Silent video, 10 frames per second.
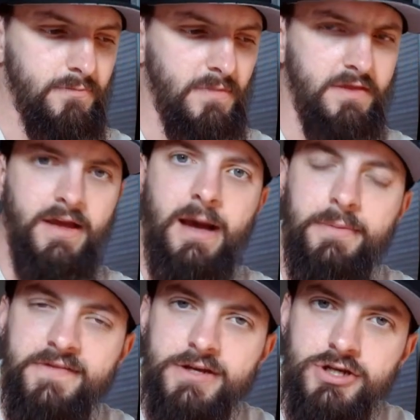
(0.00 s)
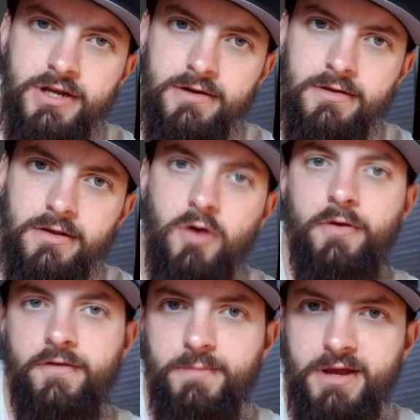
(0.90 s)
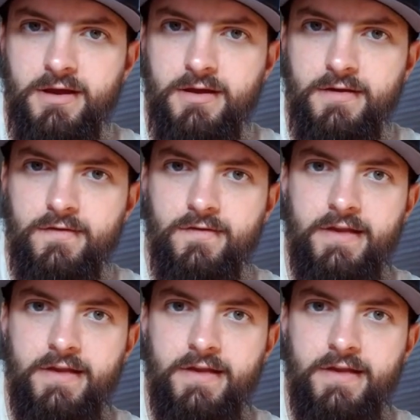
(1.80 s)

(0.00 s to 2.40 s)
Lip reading: The competition lowers because